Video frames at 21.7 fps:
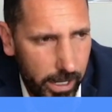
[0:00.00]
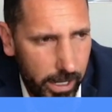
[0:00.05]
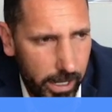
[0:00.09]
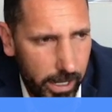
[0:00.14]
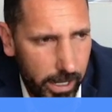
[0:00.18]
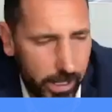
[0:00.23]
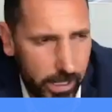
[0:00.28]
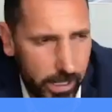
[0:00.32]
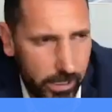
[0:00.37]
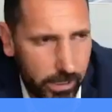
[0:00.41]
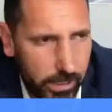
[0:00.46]

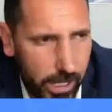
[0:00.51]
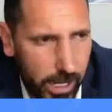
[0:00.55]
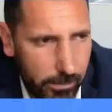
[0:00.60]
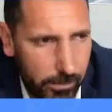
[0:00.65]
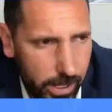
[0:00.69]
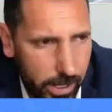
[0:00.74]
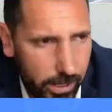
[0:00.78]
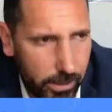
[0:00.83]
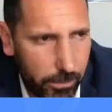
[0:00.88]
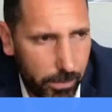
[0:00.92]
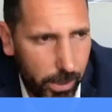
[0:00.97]
they
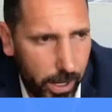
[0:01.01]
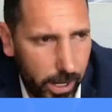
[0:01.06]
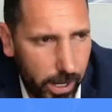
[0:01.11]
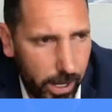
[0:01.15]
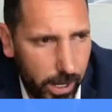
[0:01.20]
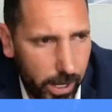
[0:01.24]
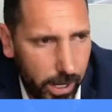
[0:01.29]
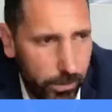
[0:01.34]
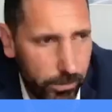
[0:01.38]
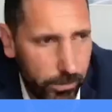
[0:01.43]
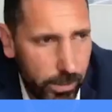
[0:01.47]
came down to buy a
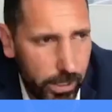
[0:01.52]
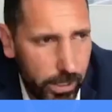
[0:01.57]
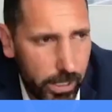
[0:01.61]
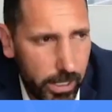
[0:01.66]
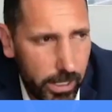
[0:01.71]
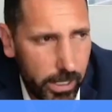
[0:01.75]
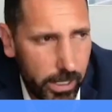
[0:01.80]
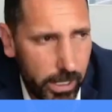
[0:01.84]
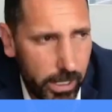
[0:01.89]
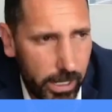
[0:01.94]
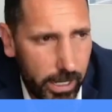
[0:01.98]
boat.
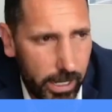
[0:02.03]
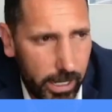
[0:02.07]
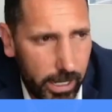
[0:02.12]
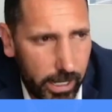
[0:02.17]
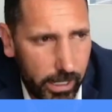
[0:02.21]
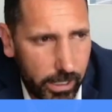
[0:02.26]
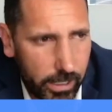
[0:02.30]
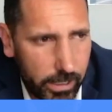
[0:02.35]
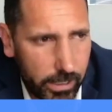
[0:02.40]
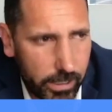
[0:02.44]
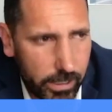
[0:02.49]

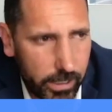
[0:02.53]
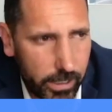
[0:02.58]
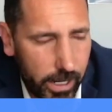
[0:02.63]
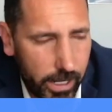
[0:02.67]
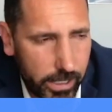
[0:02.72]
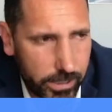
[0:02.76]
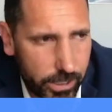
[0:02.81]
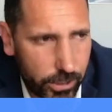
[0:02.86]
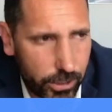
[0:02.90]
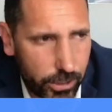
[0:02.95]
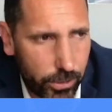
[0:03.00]
And
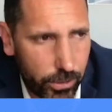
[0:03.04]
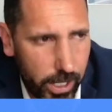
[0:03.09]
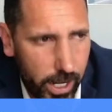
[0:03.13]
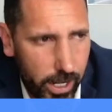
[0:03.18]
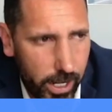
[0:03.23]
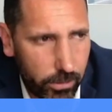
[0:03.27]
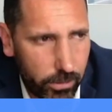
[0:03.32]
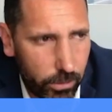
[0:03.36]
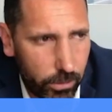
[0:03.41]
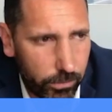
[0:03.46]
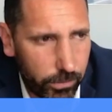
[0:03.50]
as it turned
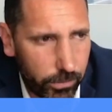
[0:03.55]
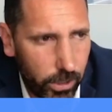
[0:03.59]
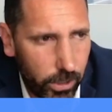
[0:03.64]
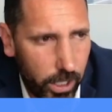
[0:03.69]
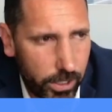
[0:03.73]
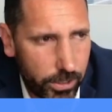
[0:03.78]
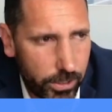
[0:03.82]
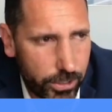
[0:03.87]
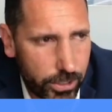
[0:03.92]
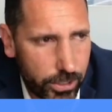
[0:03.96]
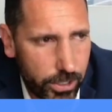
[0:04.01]
out, over
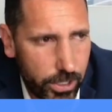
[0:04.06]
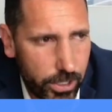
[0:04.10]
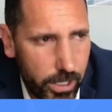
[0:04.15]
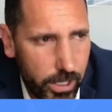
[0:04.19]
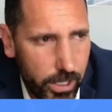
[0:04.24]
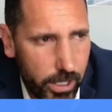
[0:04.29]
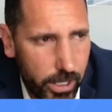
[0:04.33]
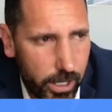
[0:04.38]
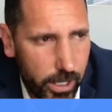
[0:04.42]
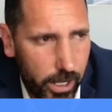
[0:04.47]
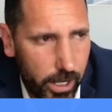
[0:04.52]
lunch,
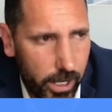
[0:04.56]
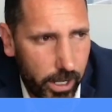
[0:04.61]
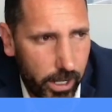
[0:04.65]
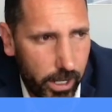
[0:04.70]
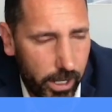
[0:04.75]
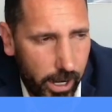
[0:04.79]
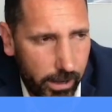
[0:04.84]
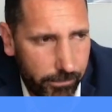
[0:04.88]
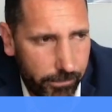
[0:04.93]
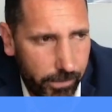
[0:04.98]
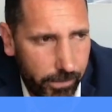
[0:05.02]

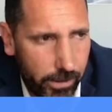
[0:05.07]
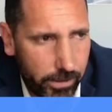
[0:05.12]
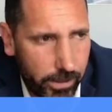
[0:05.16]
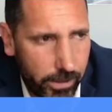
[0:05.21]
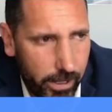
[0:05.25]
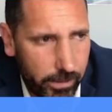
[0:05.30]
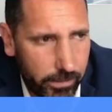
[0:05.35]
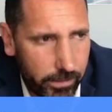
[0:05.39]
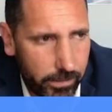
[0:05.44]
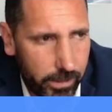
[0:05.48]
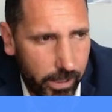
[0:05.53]
I found
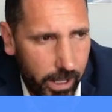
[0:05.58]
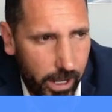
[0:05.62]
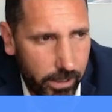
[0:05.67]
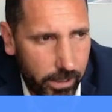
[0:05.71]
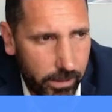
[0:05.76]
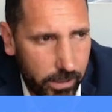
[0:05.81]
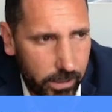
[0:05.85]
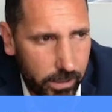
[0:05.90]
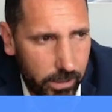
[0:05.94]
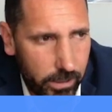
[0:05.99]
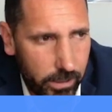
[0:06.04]
out
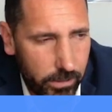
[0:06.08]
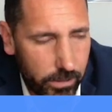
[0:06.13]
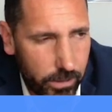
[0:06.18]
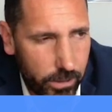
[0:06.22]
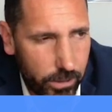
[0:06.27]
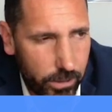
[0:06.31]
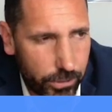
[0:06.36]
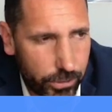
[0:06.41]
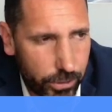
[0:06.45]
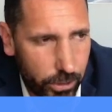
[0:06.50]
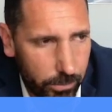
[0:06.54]
that the
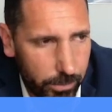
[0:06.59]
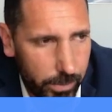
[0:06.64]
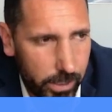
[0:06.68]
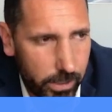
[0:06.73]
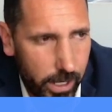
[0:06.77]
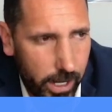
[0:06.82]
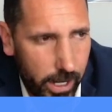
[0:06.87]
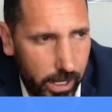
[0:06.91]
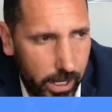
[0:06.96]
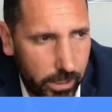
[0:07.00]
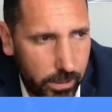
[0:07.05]

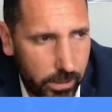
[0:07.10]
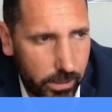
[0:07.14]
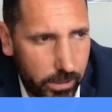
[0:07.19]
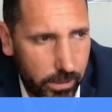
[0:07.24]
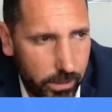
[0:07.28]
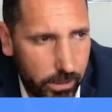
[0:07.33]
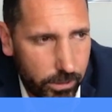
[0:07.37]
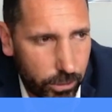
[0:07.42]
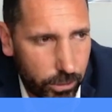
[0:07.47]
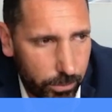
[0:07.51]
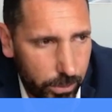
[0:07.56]
gentleman had
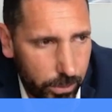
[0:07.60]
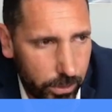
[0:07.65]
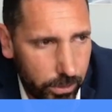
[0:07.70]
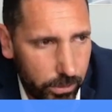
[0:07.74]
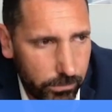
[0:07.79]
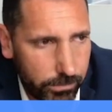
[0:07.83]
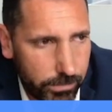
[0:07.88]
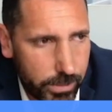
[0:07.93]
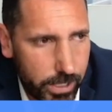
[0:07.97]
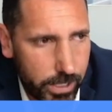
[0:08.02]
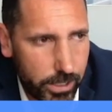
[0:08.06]

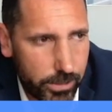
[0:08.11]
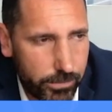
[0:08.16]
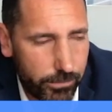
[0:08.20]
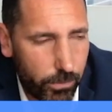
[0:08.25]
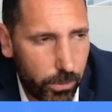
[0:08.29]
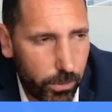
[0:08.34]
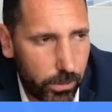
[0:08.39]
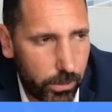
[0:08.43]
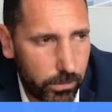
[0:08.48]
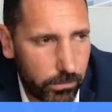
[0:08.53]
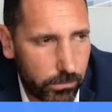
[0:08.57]
terminal stage
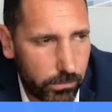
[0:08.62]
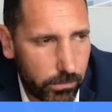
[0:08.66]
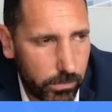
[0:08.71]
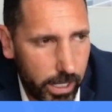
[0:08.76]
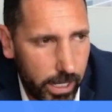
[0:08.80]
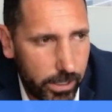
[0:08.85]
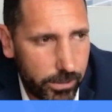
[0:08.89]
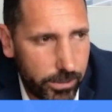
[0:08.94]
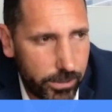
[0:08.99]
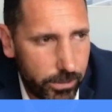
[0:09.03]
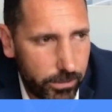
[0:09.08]
4
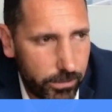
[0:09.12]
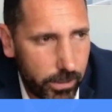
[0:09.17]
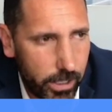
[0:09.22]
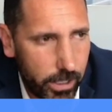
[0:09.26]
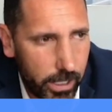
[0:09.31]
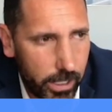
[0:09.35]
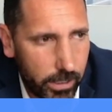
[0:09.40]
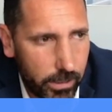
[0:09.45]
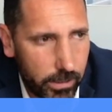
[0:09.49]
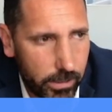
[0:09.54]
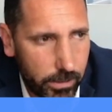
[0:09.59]
cancer,
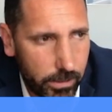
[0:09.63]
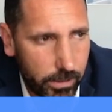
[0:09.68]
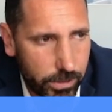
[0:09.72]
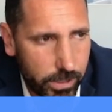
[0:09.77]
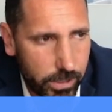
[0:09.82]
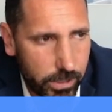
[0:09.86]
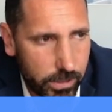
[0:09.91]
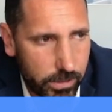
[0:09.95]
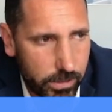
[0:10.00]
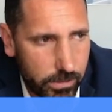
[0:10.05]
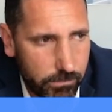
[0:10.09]
and it was
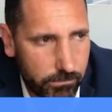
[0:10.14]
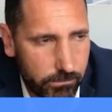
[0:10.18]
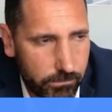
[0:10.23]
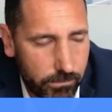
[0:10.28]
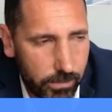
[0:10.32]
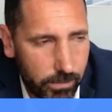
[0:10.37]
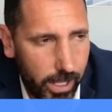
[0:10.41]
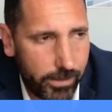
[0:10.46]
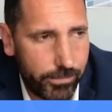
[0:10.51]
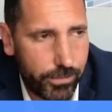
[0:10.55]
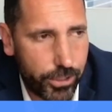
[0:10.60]
his
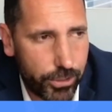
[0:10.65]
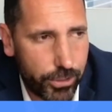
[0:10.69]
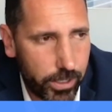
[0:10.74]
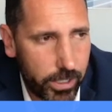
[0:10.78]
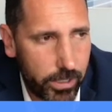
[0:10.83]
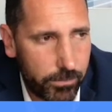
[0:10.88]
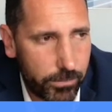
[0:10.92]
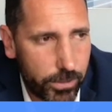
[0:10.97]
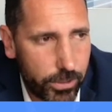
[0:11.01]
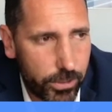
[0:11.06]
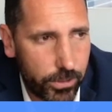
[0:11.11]
life's
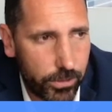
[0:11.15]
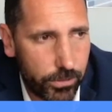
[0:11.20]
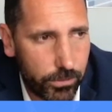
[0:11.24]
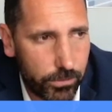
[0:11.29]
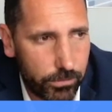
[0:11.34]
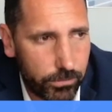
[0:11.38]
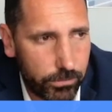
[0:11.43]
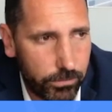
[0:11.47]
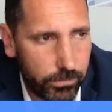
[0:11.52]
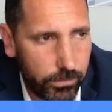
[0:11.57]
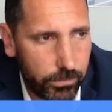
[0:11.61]
dream
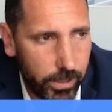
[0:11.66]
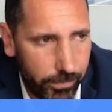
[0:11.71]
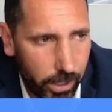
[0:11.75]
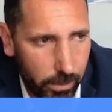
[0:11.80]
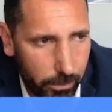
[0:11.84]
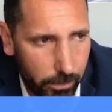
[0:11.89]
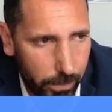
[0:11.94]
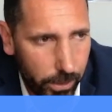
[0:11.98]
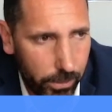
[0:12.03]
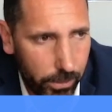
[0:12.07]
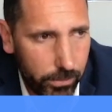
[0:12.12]
to live on
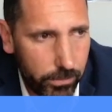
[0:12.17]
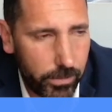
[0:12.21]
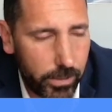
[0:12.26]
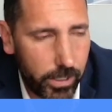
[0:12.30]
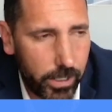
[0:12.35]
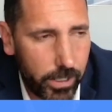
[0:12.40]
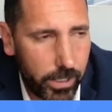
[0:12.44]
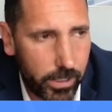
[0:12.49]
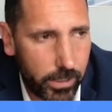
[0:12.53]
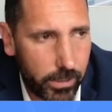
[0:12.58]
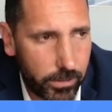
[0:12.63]
a boat
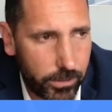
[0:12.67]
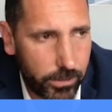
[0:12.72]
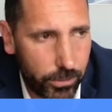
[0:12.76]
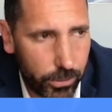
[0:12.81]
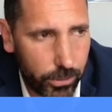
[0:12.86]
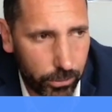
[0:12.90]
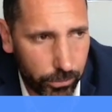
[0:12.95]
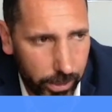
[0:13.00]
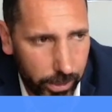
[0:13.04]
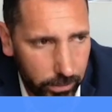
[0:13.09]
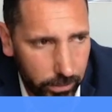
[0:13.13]
and do
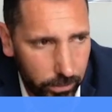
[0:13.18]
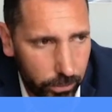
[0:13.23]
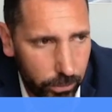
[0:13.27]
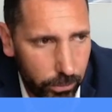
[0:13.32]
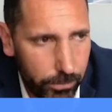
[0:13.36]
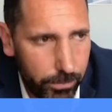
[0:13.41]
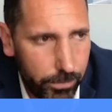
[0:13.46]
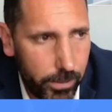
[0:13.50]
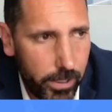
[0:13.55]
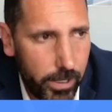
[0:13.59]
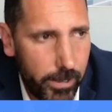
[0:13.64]
the Great
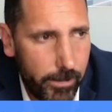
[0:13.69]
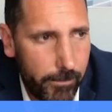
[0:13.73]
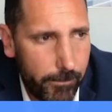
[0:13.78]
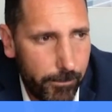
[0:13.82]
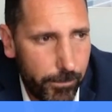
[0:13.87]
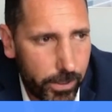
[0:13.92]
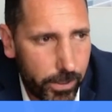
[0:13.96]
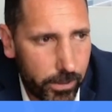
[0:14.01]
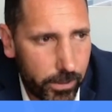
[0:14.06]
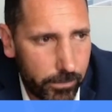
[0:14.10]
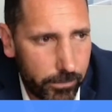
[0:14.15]
Loop.
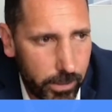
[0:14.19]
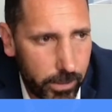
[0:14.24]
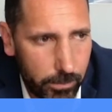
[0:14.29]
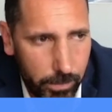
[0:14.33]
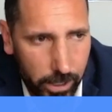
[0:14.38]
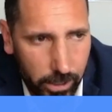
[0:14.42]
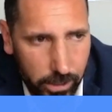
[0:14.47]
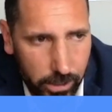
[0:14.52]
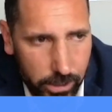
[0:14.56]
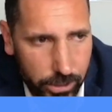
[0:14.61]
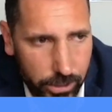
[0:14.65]
And he
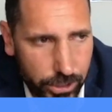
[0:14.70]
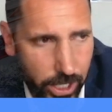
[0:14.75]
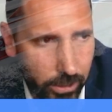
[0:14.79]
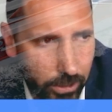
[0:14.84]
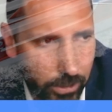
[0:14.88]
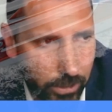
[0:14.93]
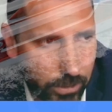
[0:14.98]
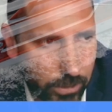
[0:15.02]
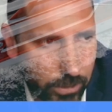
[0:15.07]
married his childhood